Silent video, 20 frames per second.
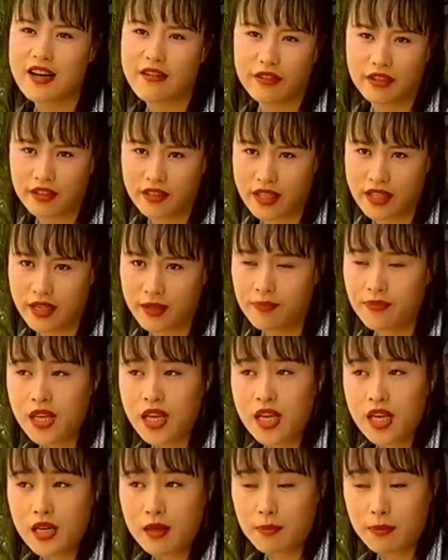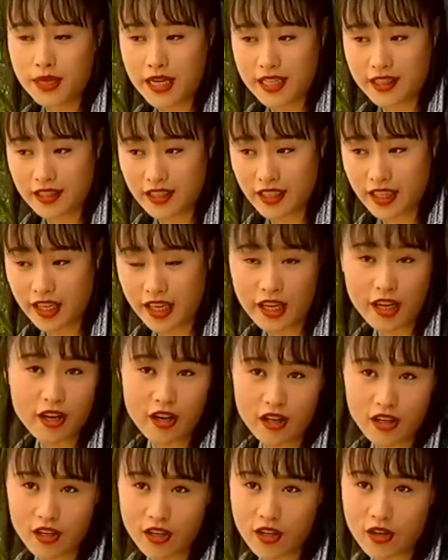everything. But
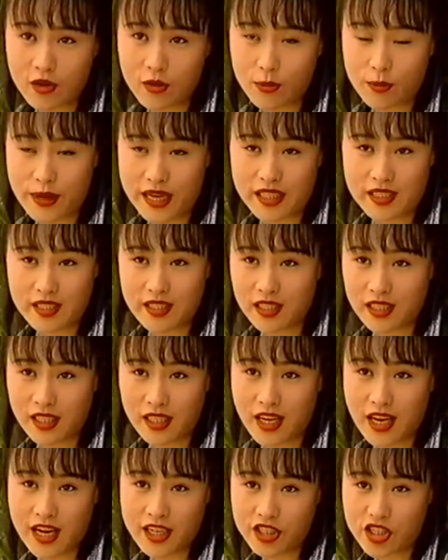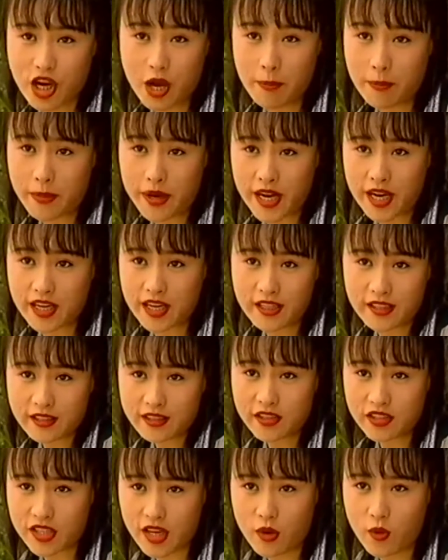here, you know, basically I jump in
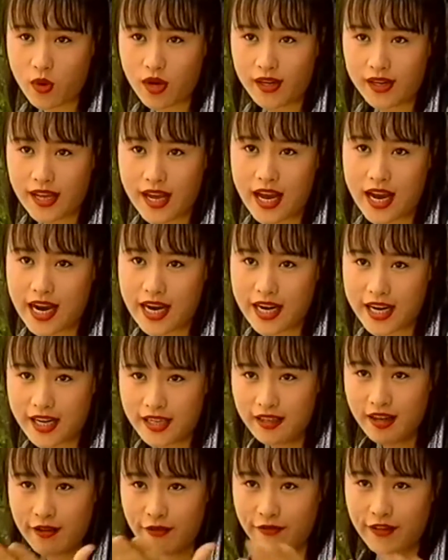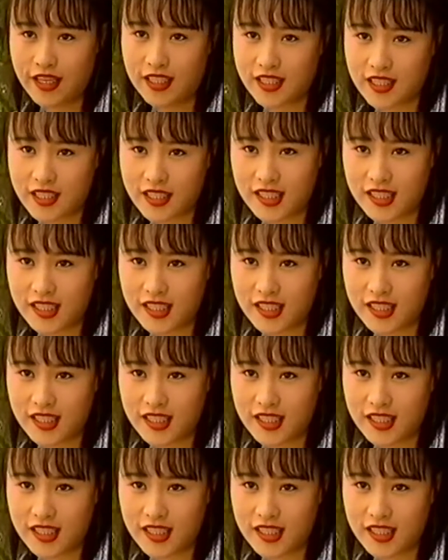and say one line and facing